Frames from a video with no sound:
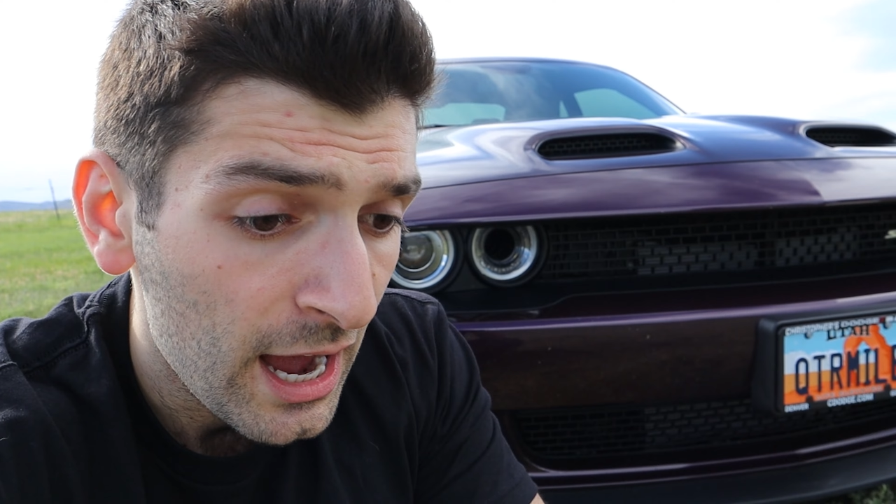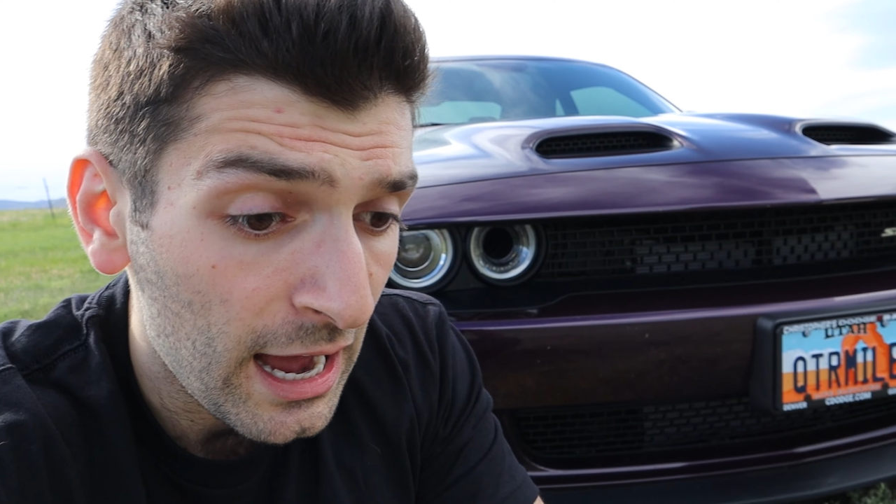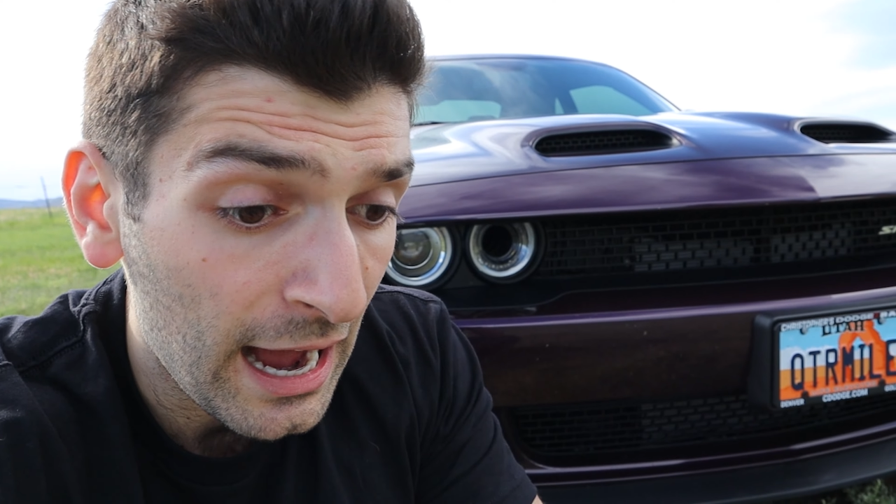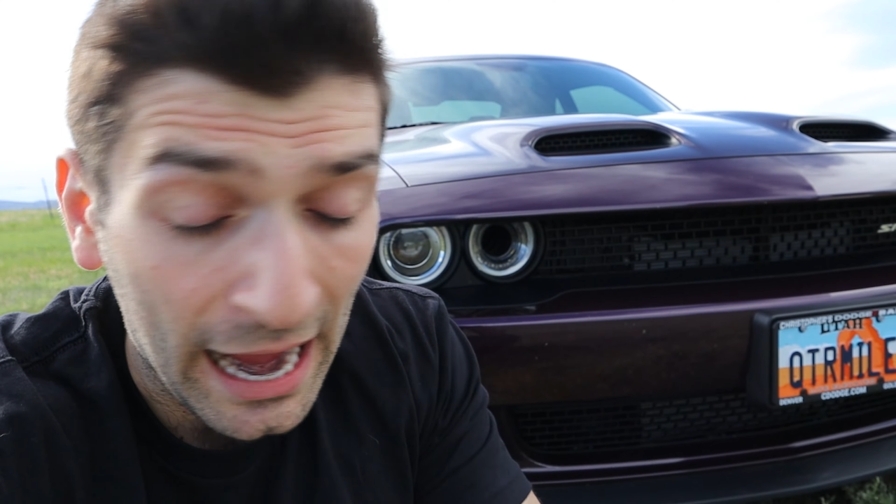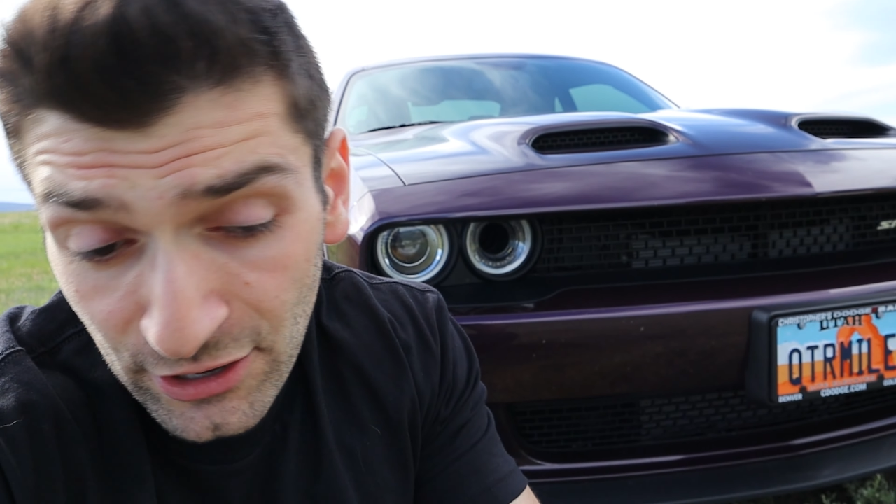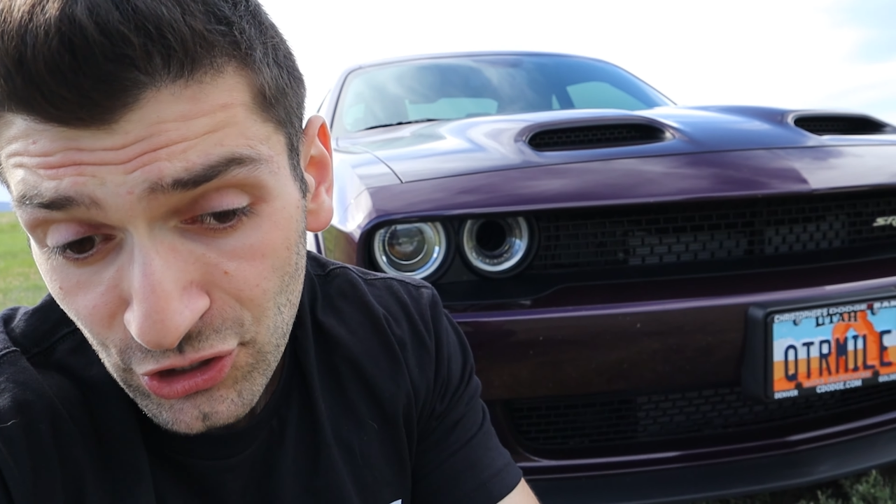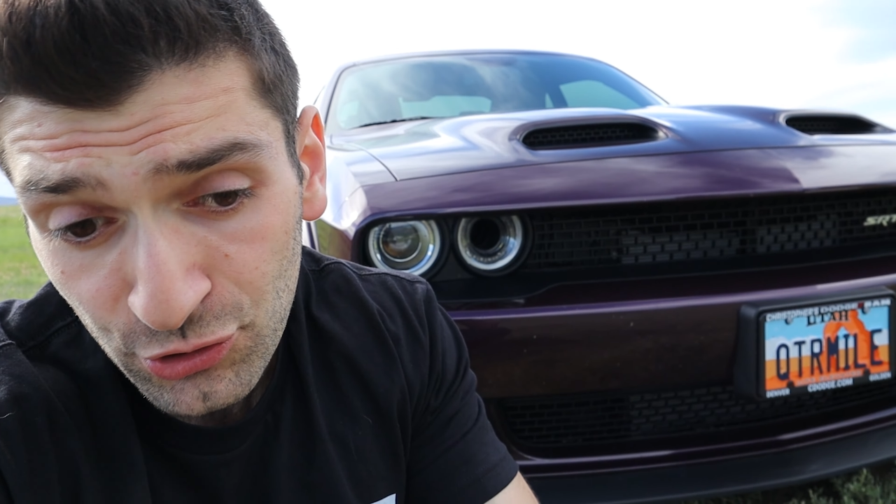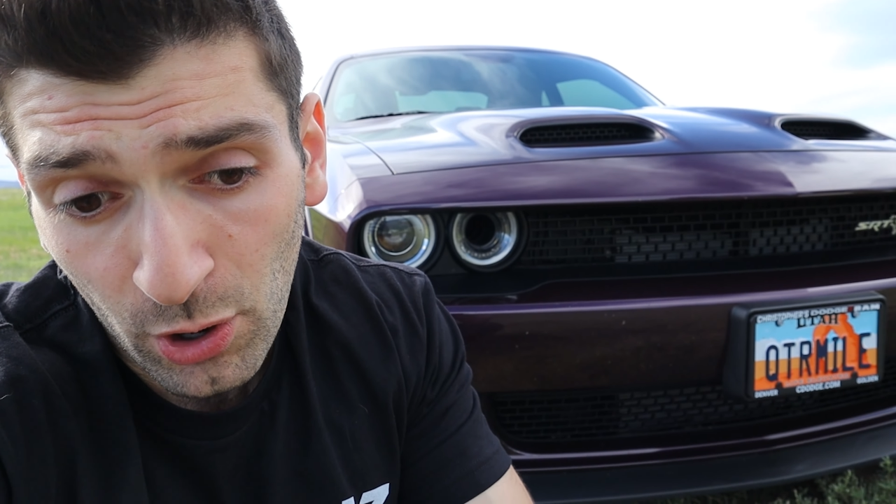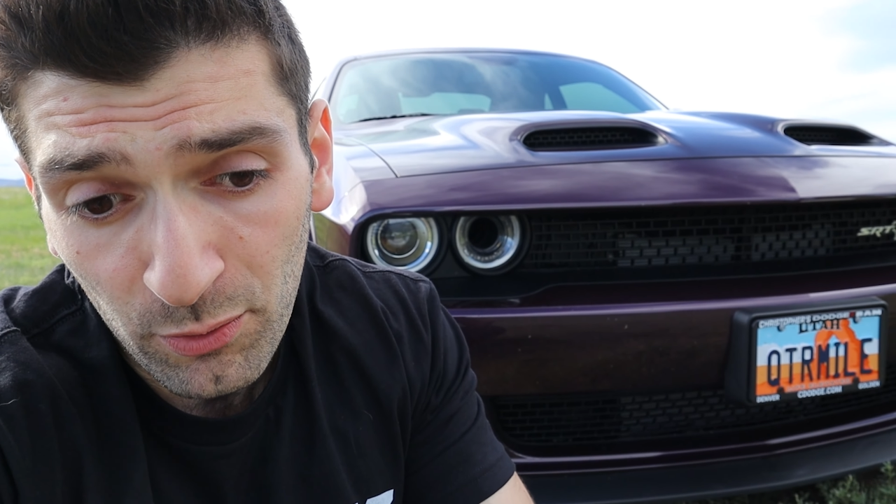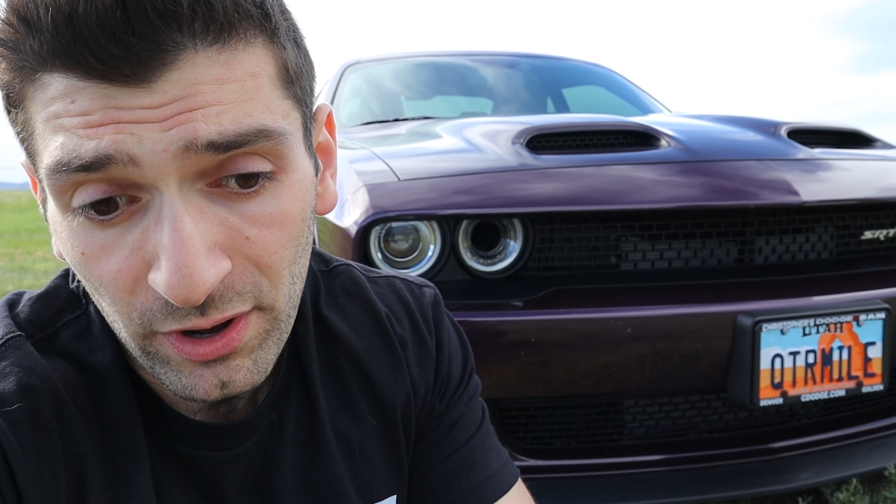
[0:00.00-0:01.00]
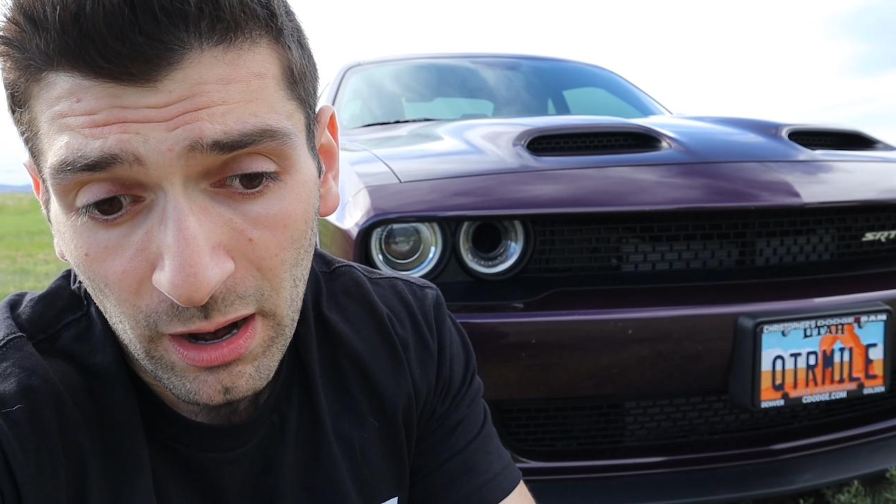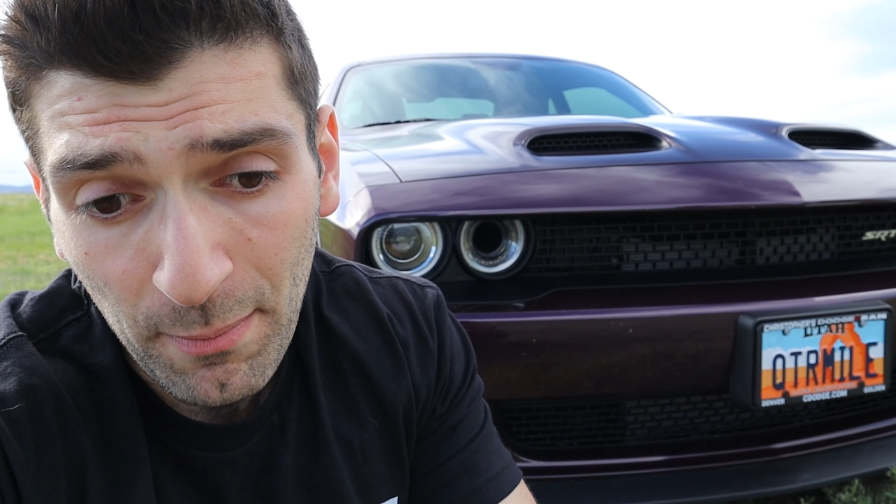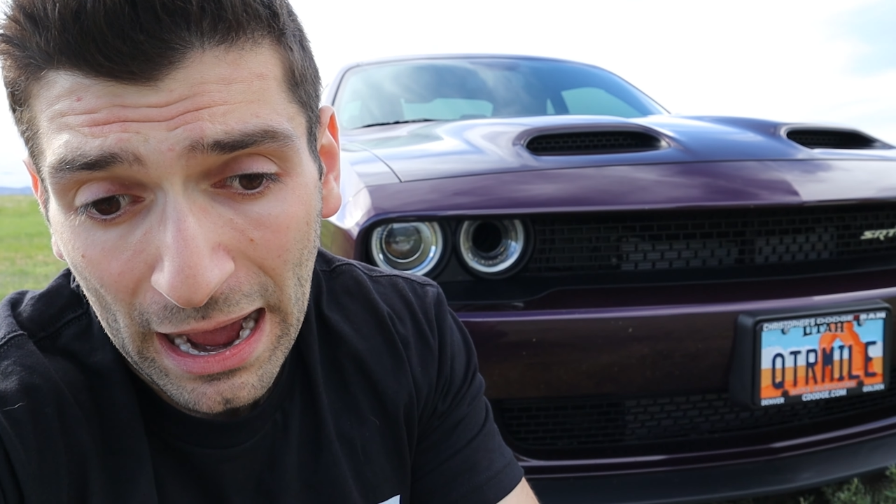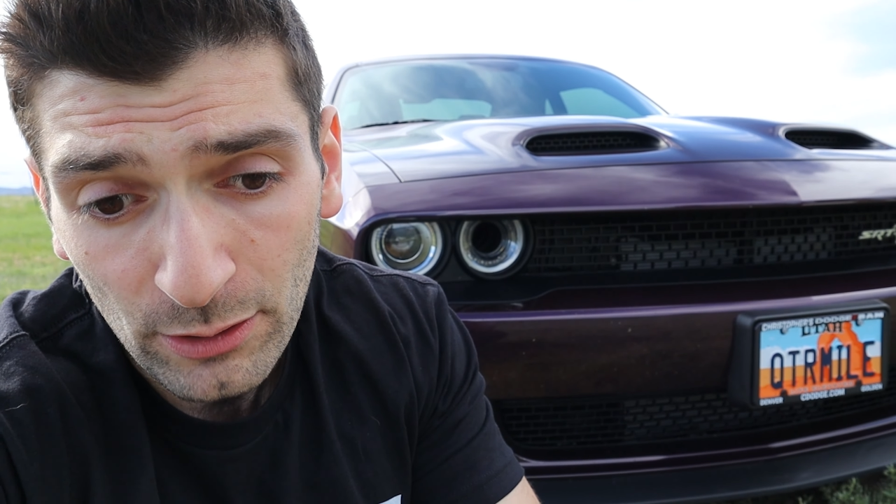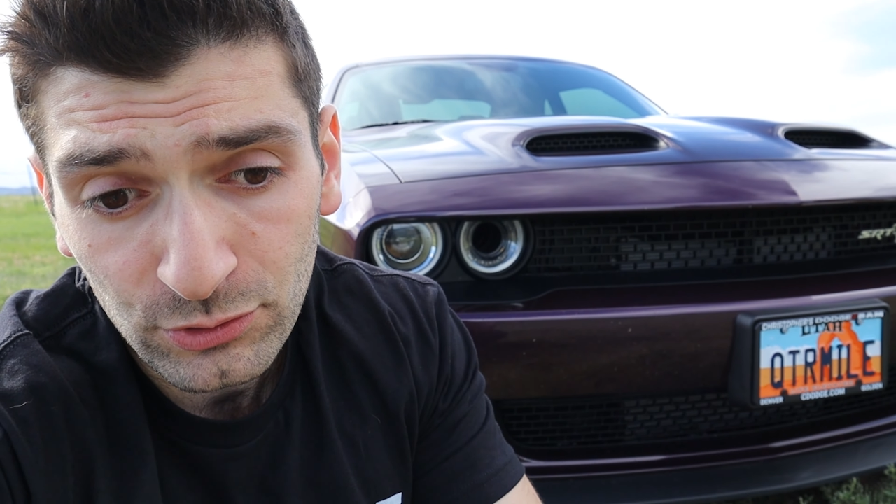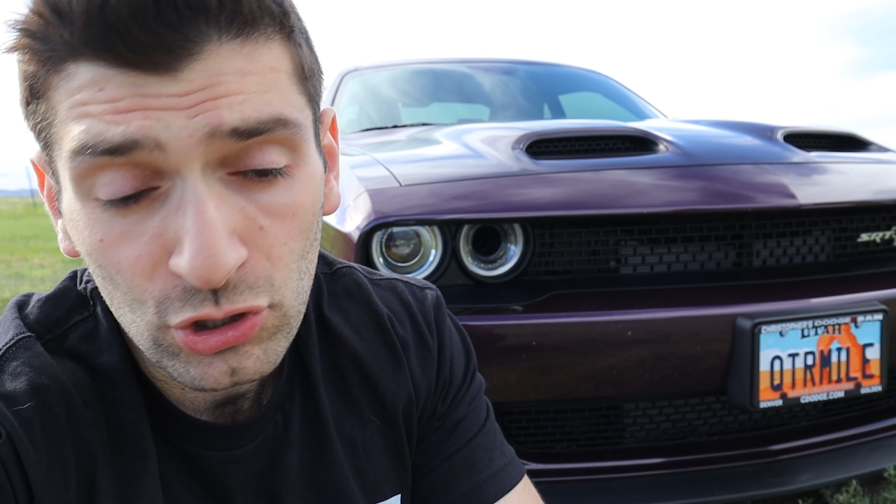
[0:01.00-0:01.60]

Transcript: I just drove it about